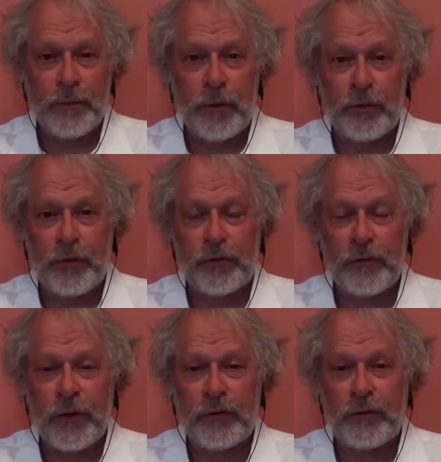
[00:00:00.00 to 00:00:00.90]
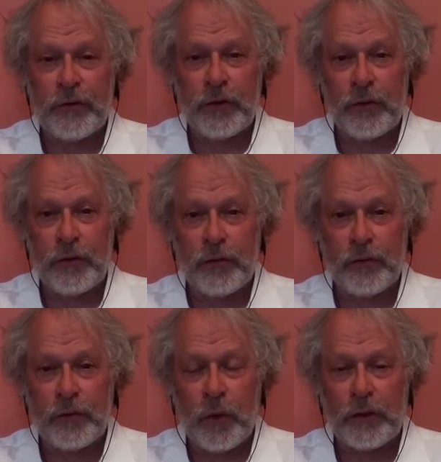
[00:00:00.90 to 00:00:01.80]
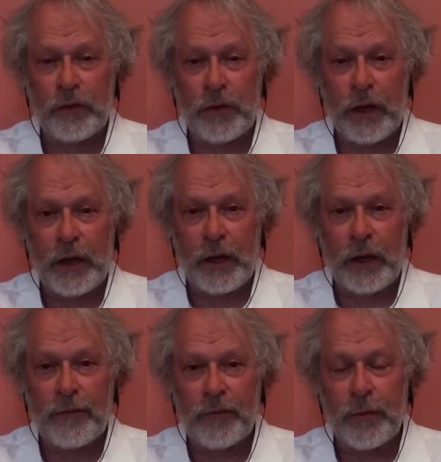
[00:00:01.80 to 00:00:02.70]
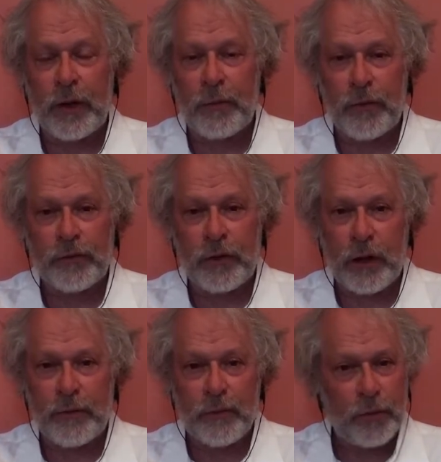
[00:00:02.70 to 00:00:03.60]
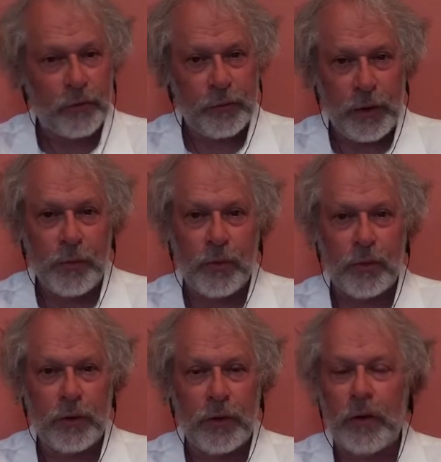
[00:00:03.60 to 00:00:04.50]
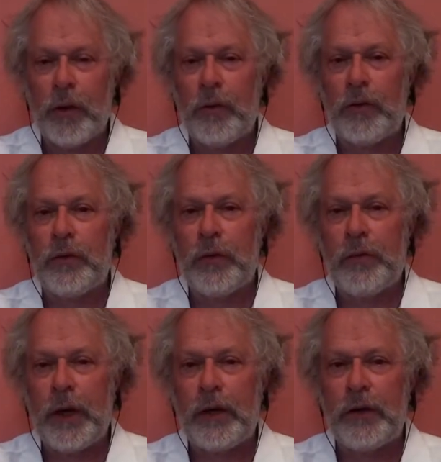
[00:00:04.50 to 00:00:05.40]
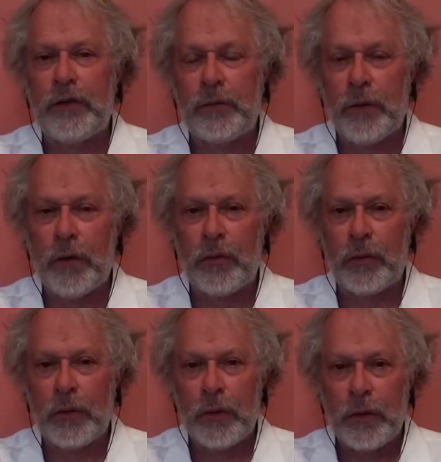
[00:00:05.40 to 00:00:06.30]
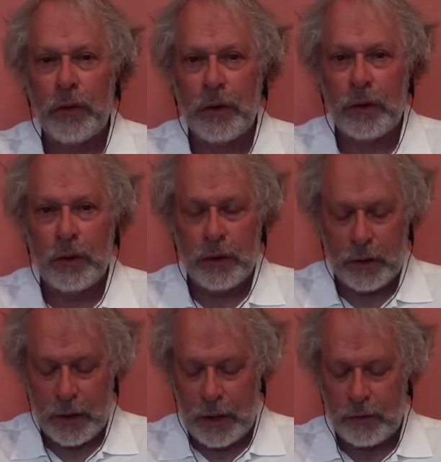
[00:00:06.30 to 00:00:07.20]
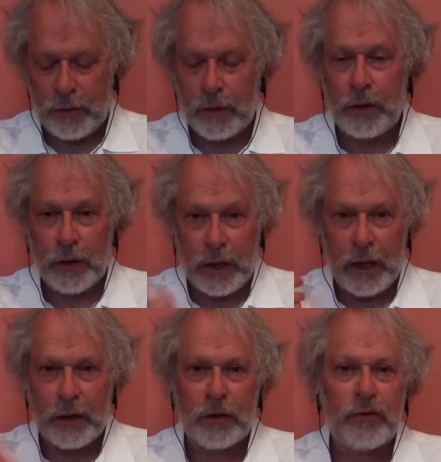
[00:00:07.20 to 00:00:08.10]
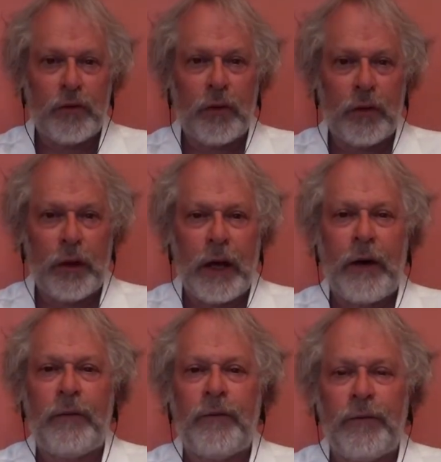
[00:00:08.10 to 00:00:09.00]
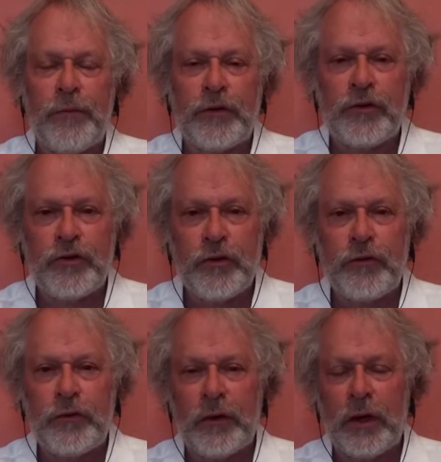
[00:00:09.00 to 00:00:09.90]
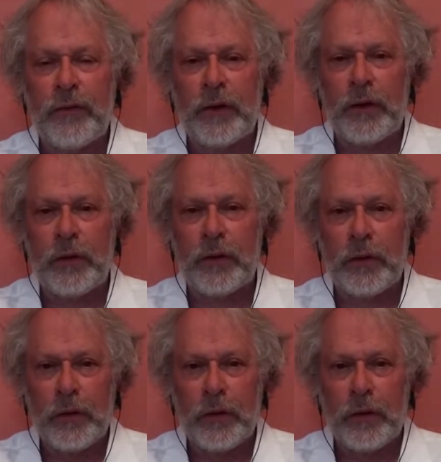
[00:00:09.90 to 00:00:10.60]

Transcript: Both these devices you're going to use twice a day, and after about a month's time for most people, you can go into a maintenance mode. And you can again control how much juice you're giving,